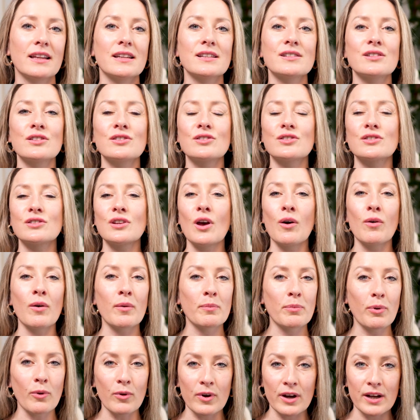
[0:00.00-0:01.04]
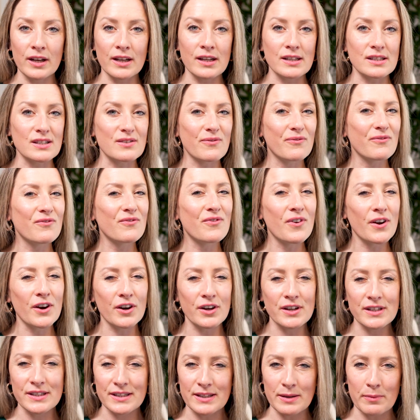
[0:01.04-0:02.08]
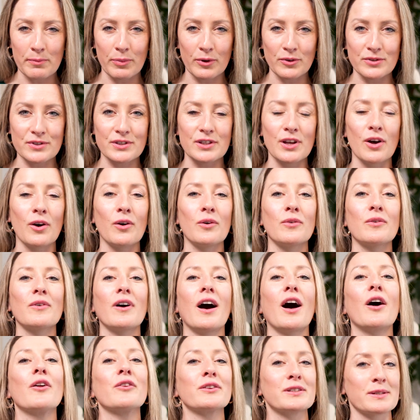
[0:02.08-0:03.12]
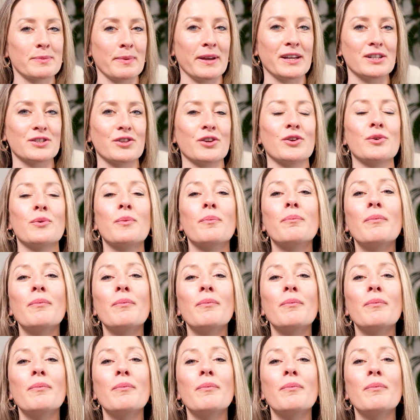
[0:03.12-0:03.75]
This is so important. It's very simple. So I'll explain it to you.